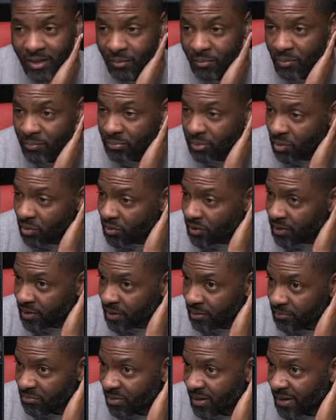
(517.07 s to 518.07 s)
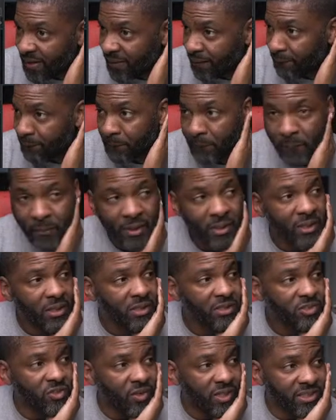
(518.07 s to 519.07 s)
I'm gonna blow it up, right?
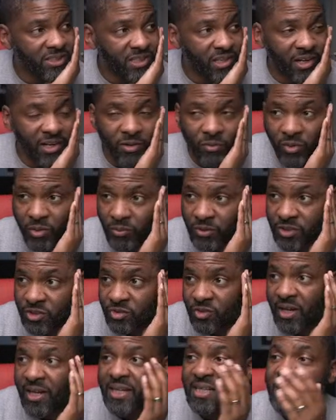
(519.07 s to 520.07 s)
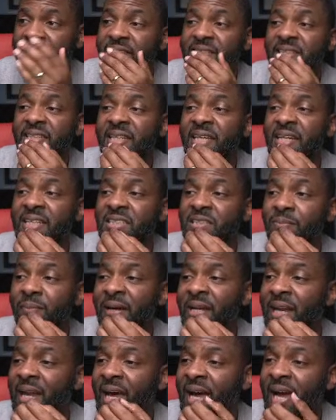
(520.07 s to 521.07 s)
So I saw that we were struggling to get to my
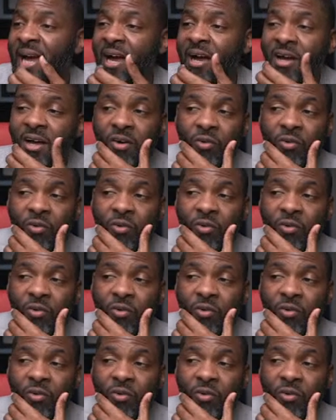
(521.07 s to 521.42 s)
line.